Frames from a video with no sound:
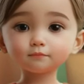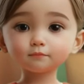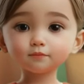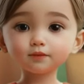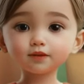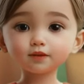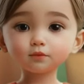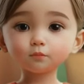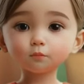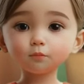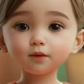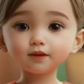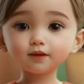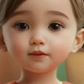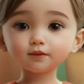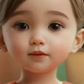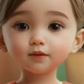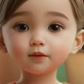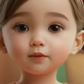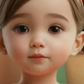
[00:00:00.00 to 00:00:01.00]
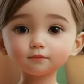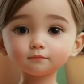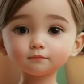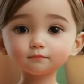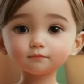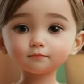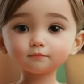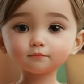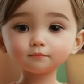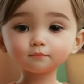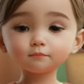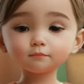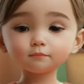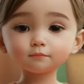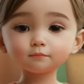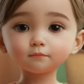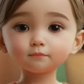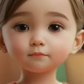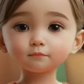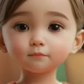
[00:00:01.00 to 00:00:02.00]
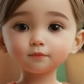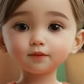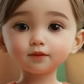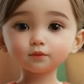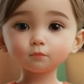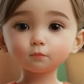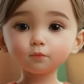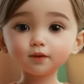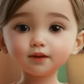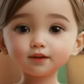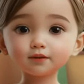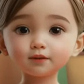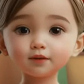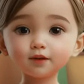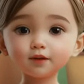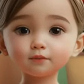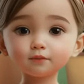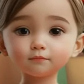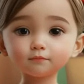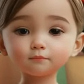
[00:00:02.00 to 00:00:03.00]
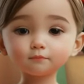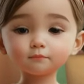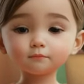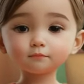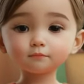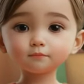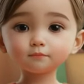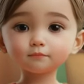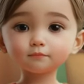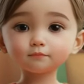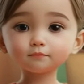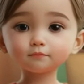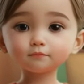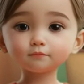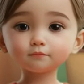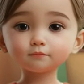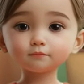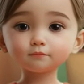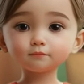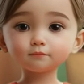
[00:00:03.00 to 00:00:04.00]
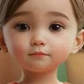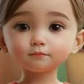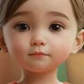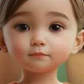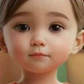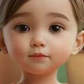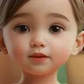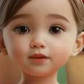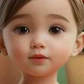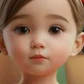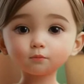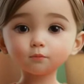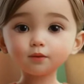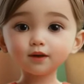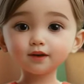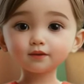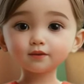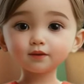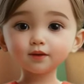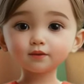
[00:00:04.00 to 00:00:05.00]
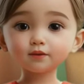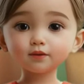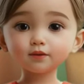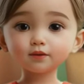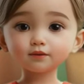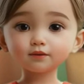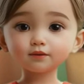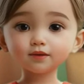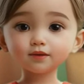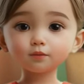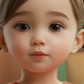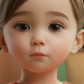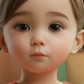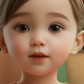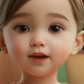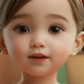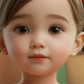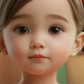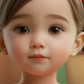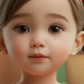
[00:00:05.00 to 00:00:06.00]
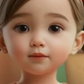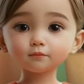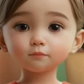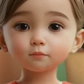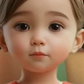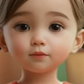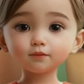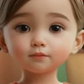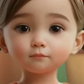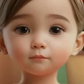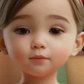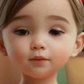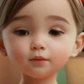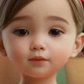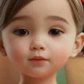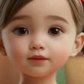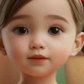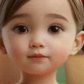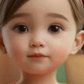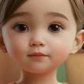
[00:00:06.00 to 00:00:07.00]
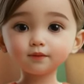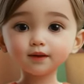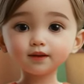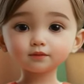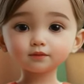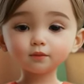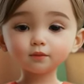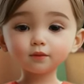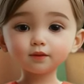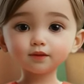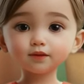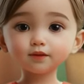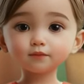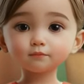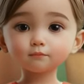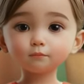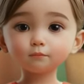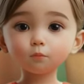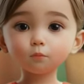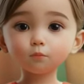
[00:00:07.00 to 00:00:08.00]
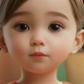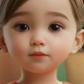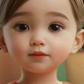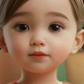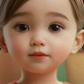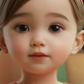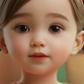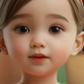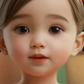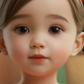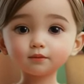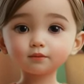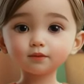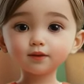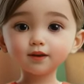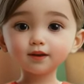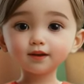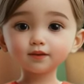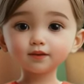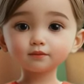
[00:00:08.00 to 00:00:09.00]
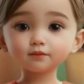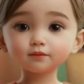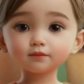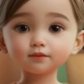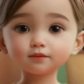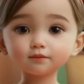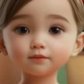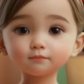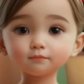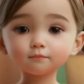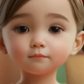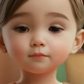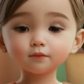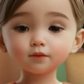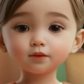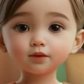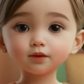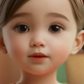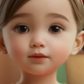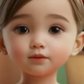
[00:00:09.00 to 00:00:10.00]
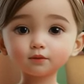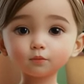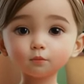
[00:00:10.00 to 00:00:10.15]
Big Grandma. Big Grandma. Big Grandma means a grandma who is very special and important in our lives. She's